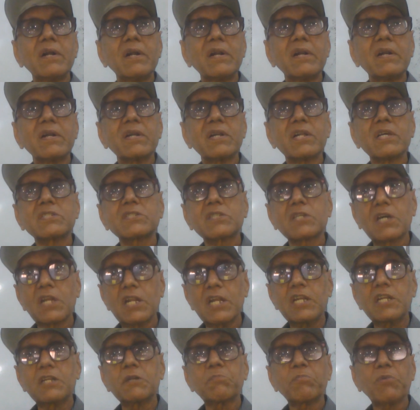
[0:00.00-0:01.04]

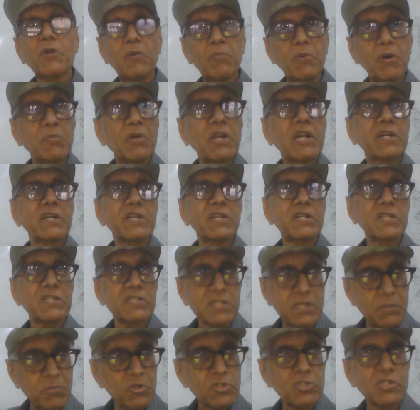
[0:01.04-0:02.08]
discrete probability
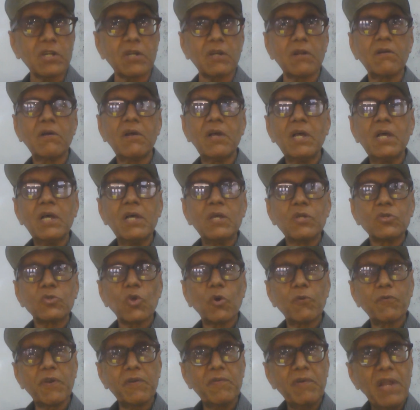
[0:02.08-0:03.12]
distribution. So
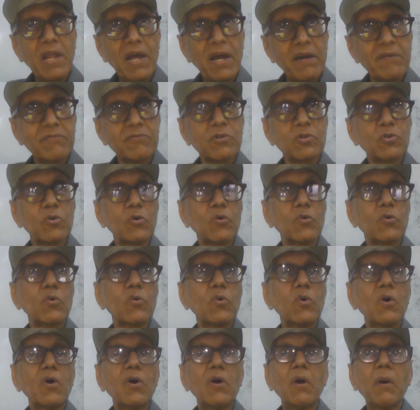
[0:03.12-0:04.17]
we will have to
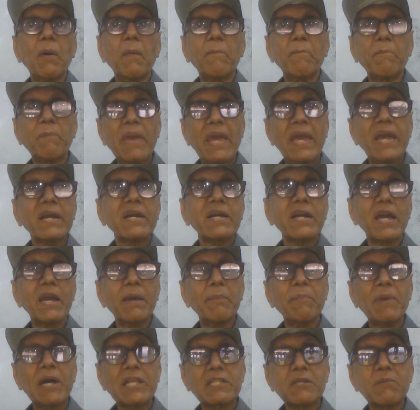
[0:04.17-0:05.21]
make a
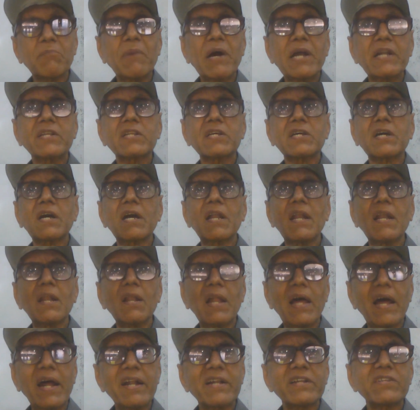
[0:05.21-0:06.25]
mathematical
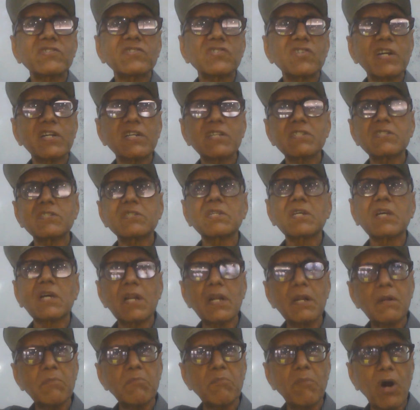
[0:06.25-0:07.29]
and
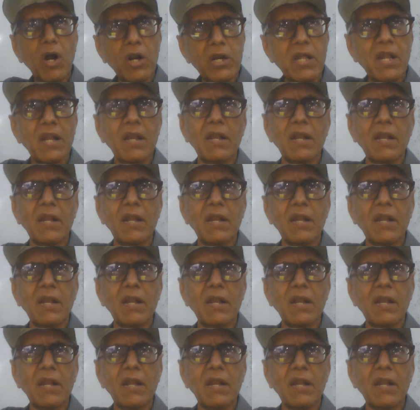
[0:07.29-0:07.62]
statistical model